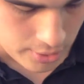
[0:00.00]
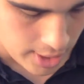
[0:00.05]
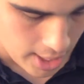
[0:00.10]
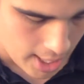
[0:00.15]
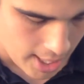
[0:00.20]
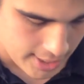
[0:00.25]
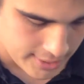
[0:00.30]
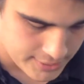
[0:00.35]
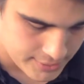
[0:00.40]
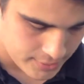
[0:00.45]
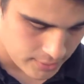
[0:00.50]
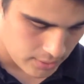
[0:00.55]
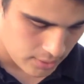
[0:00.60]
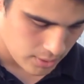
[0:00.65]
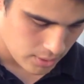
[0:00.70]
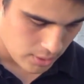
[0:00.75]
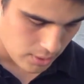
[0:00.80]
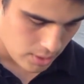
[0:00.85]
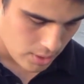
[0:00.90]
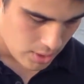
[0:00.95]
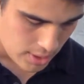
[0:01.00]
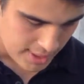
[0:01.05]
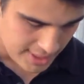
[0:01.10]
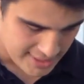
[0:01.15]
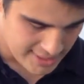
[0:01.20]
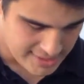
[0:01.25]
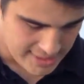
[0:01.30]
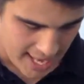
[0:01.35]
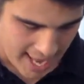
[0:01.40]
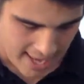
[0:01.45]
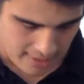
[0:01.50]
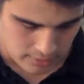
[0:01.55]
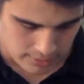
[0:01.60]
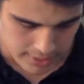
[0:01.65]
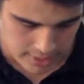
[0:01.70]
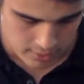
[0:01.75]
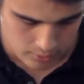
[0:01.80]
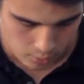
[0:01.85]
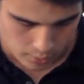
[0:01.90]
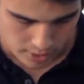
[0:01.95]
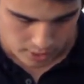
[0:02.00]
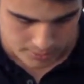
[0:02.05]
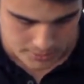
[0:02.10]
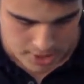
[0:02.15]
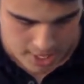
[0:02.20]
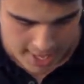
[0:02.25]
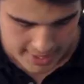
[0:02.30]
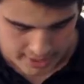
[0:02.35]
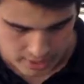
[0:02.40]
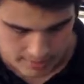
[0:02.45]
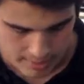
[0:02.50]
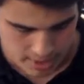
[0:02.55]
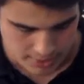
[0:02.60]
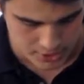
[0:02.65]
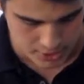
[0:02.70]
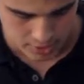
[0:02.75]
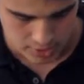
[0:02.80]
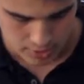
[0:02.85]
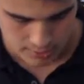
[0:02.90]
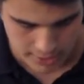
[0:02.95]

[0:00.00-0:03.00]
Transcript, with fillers: guys exactly what I'm talking about. So here